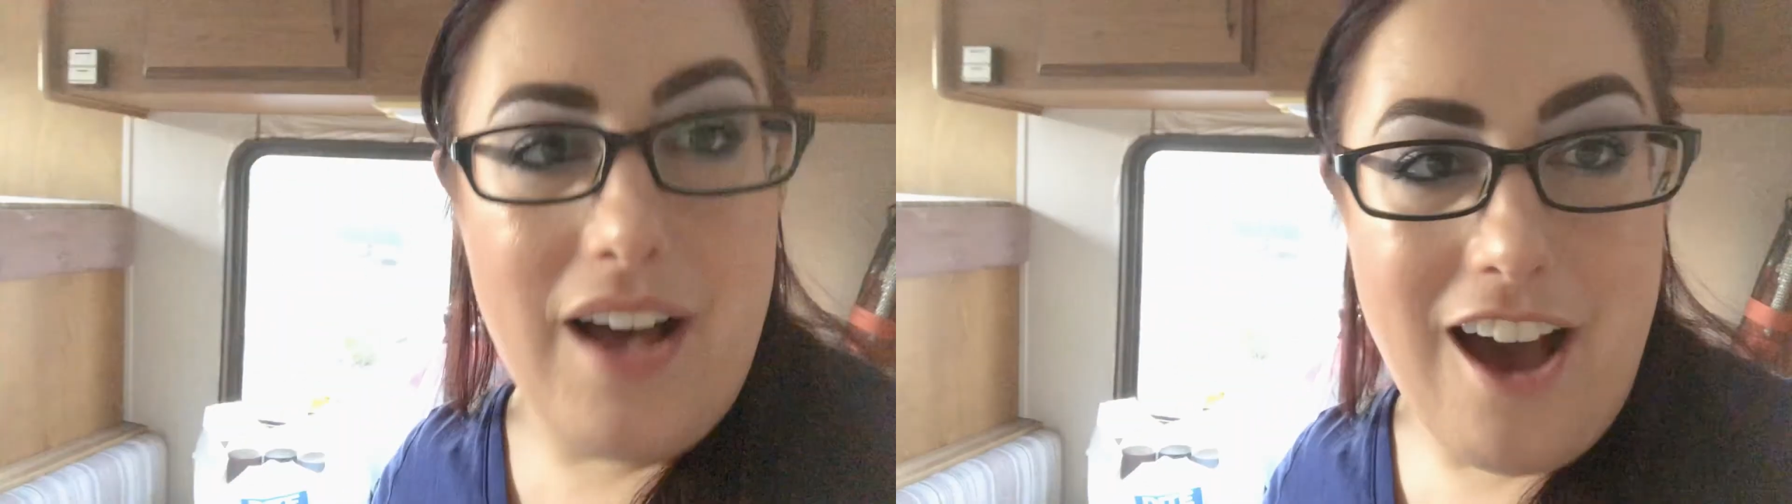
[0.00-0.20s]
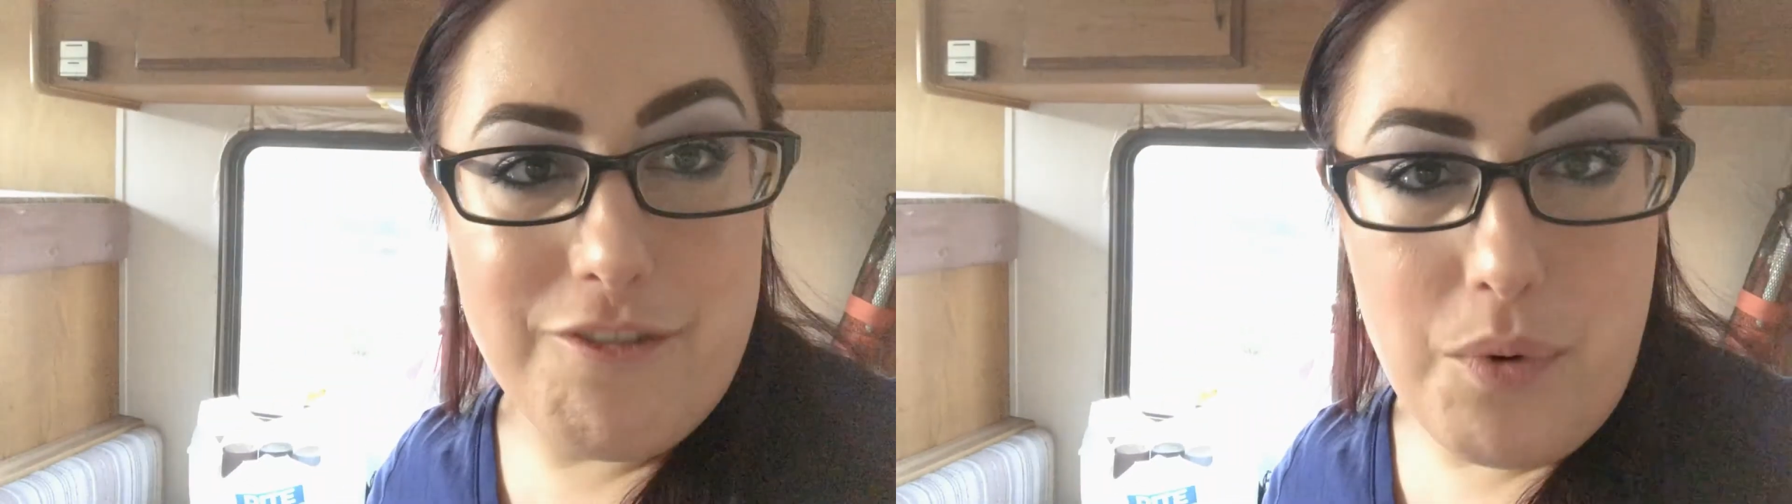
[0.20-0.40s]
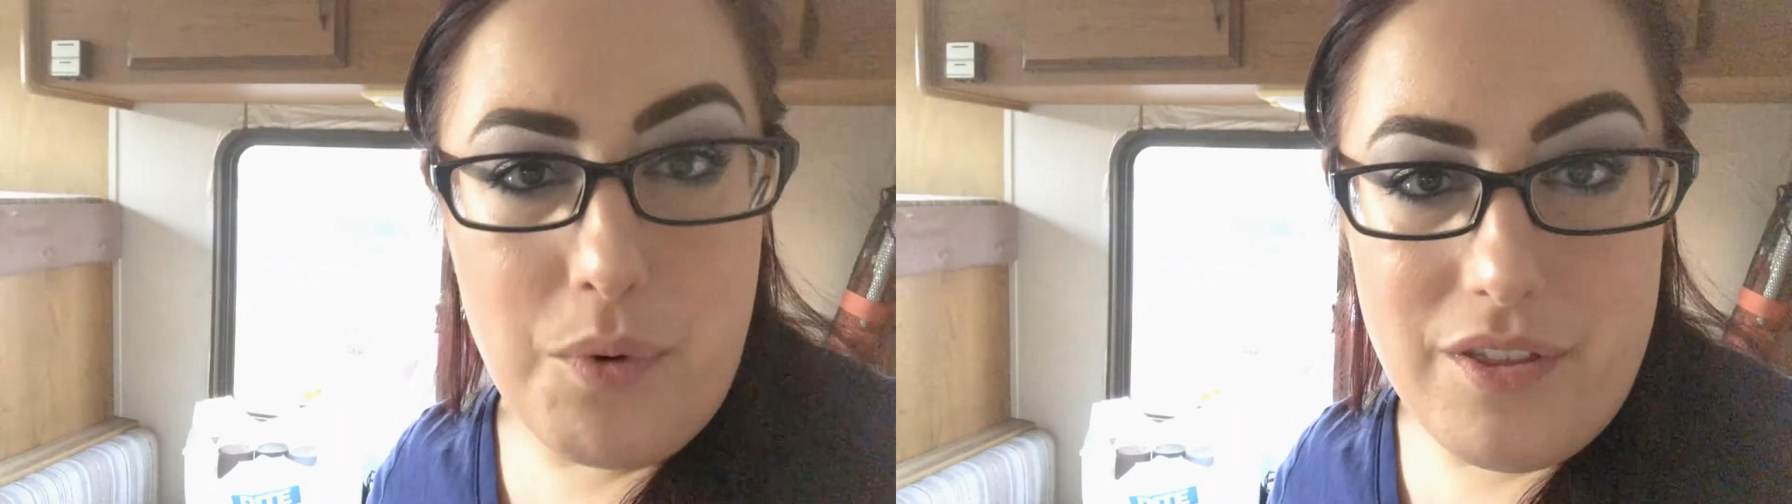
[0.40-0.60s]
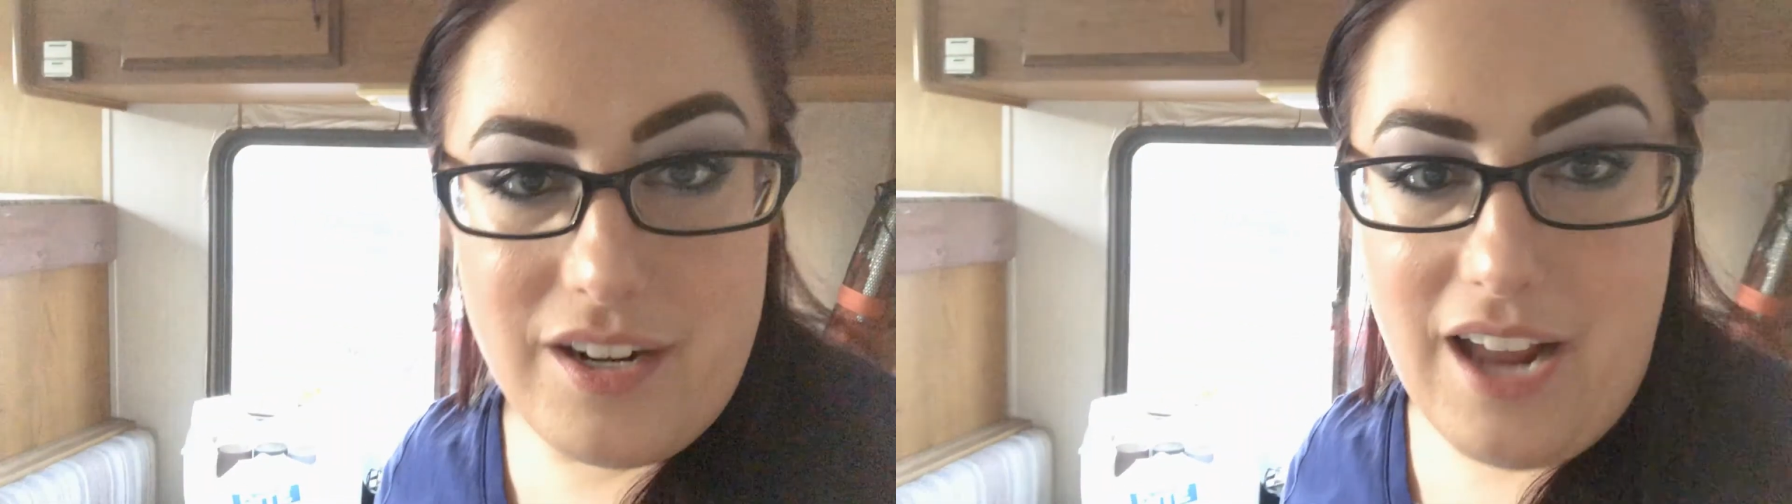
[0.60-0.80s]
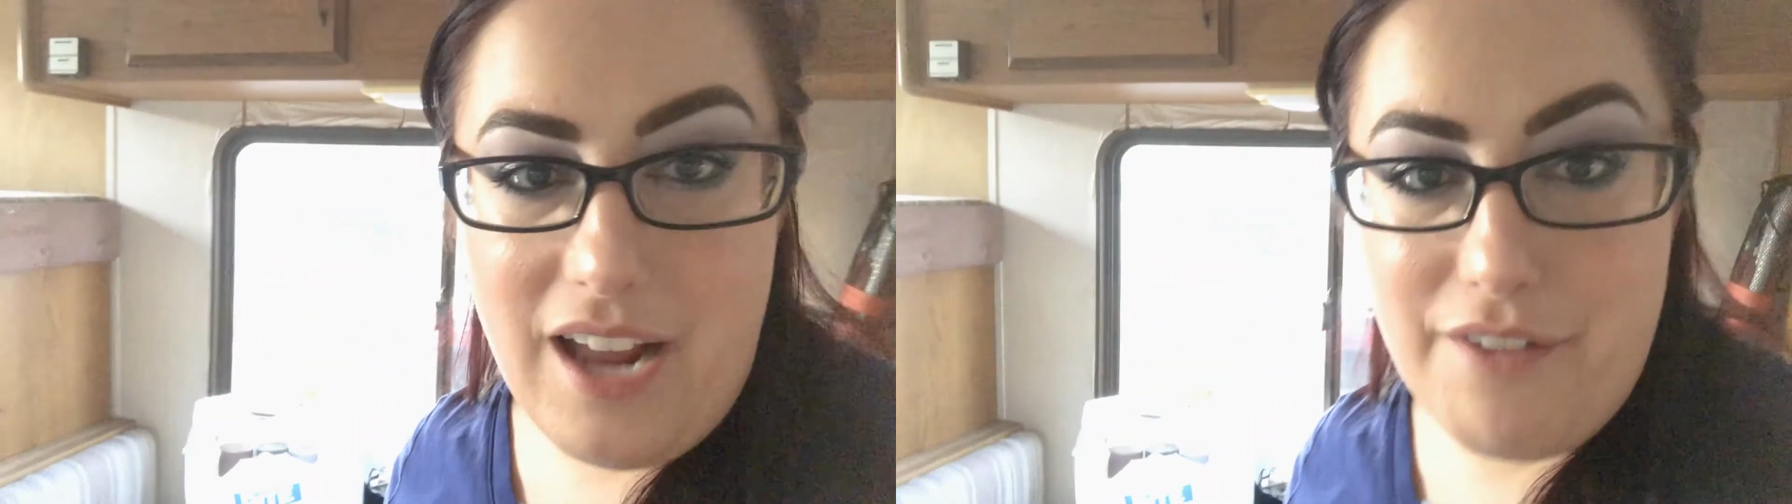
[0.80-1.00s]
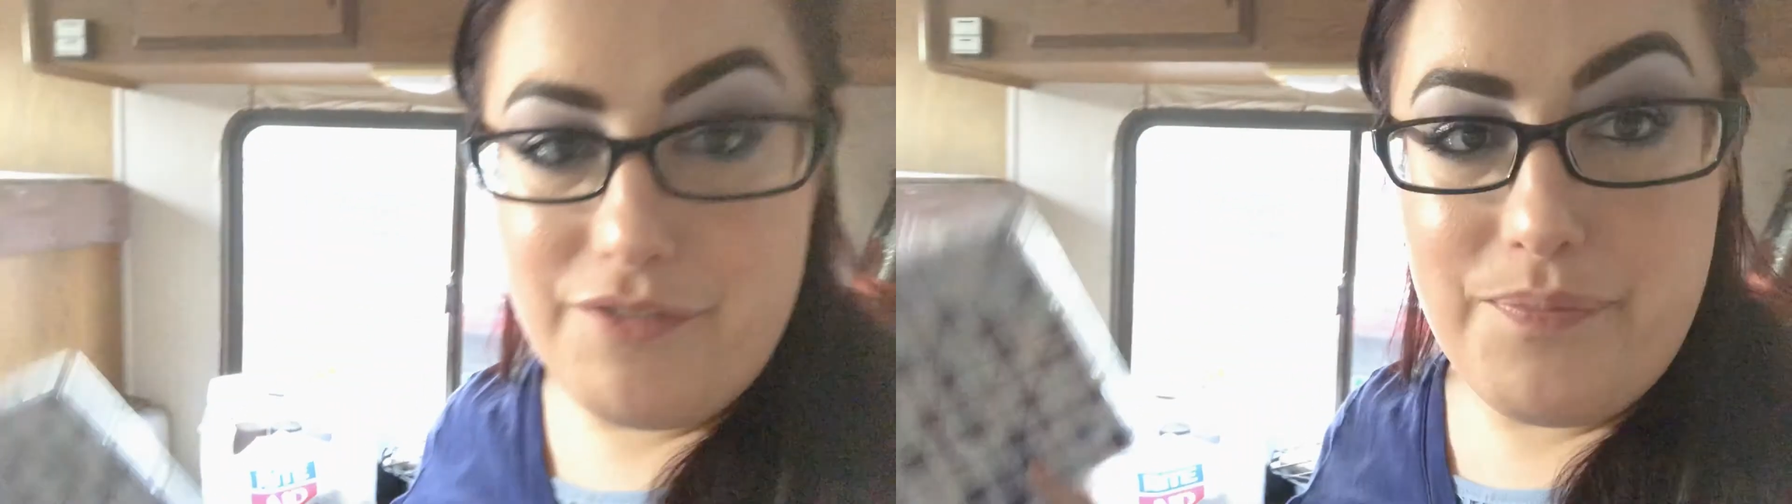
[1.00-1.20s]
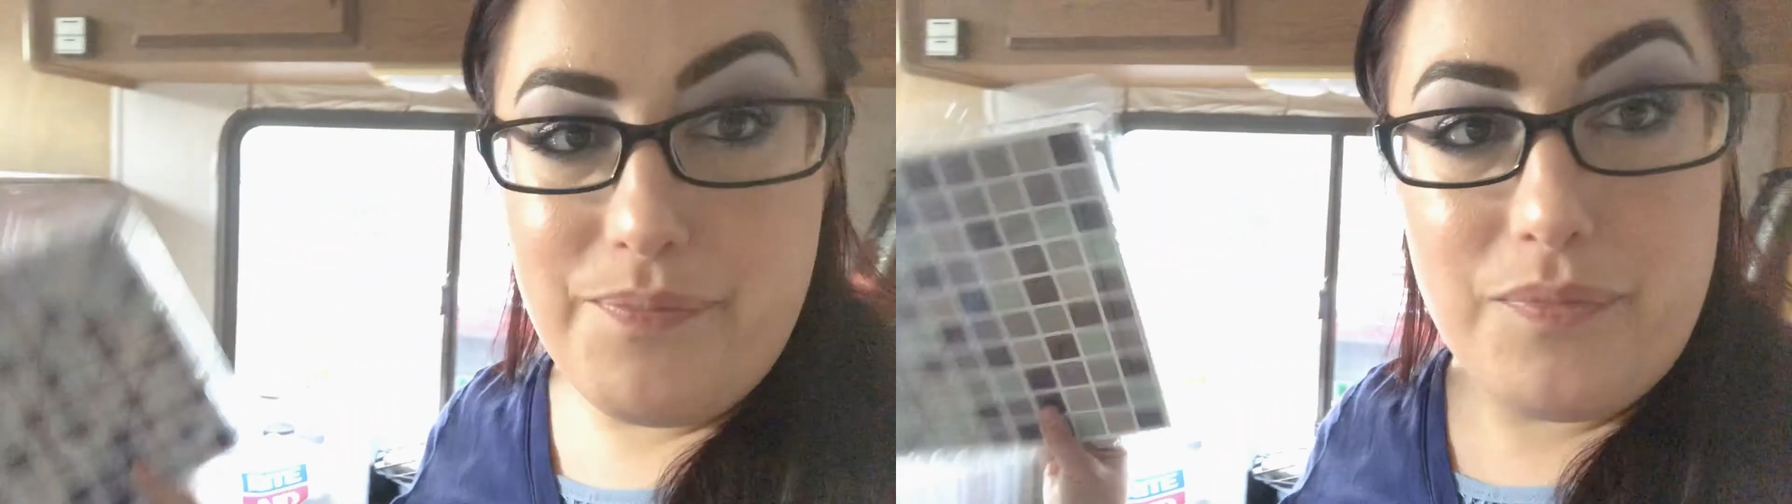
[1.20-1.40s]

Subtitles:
have more than enough.